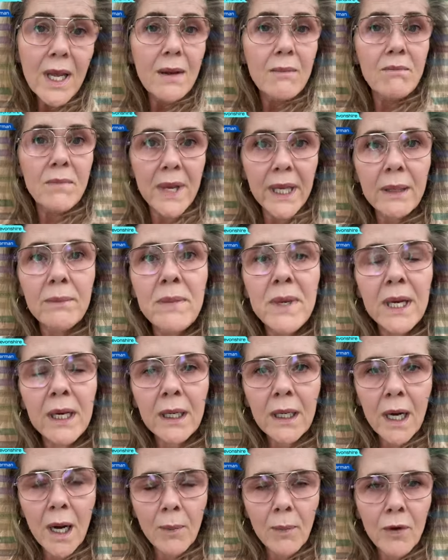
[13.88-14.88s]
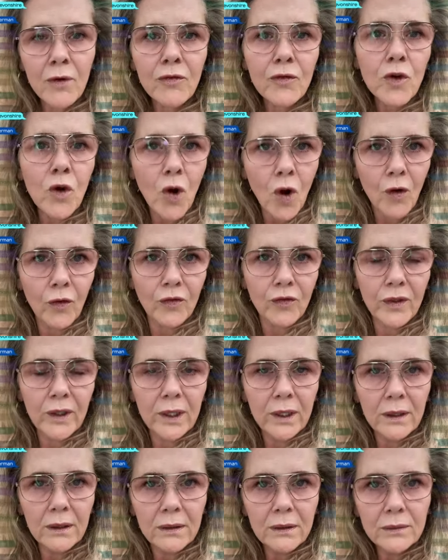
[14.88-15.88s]
Make me a cup of
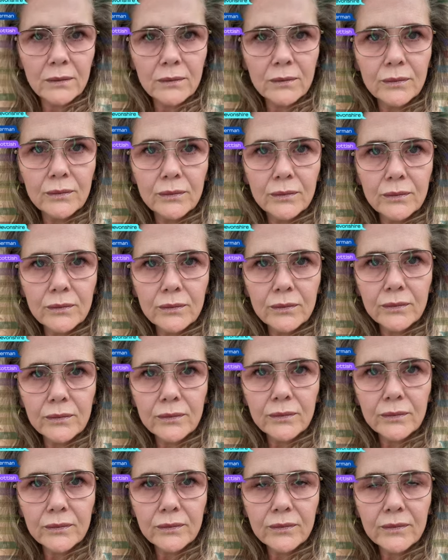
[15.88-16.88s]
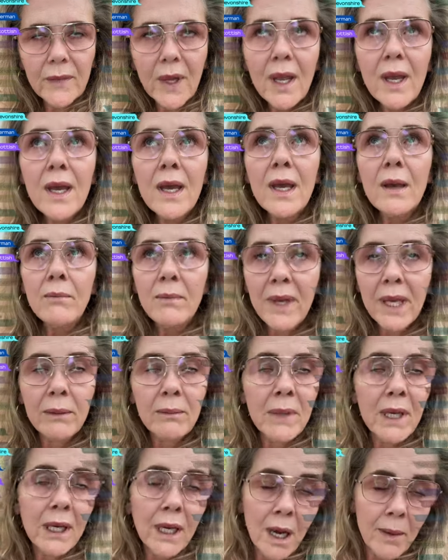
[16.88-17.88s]
coffee. Scottish. Make
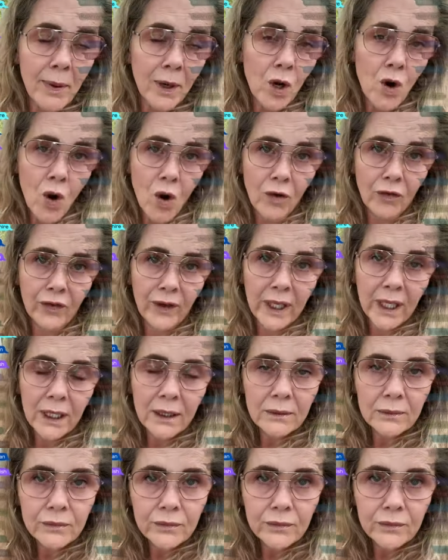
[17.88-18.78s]
me a cup of coffee.